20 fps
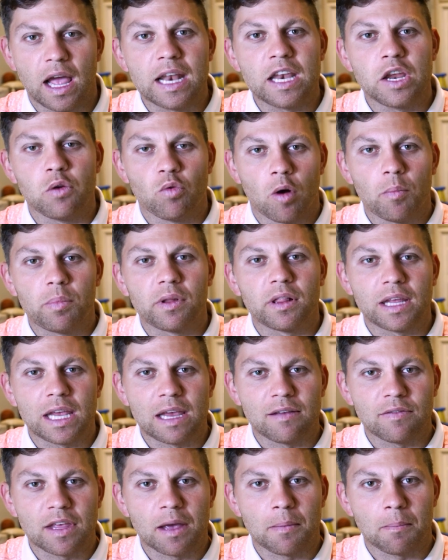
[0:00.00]
and you won't
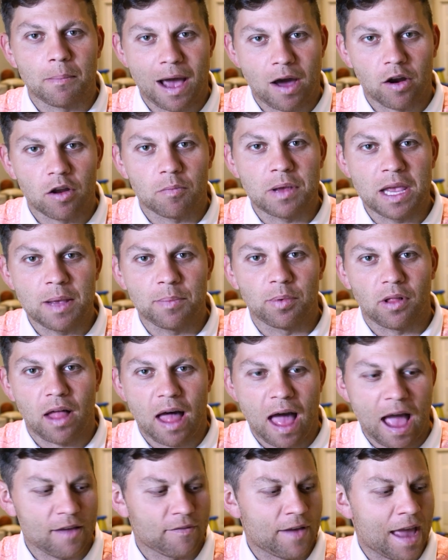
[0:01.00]
believe the amount of people
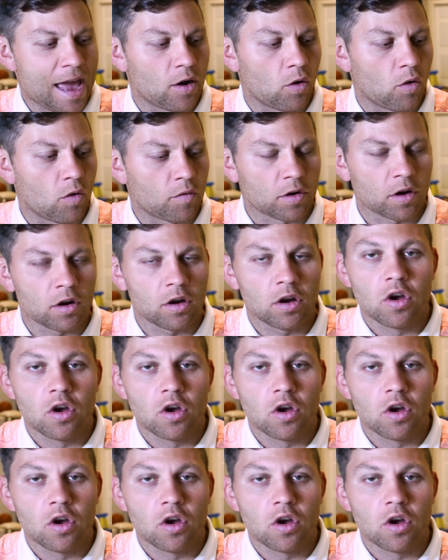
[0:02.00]
I've had over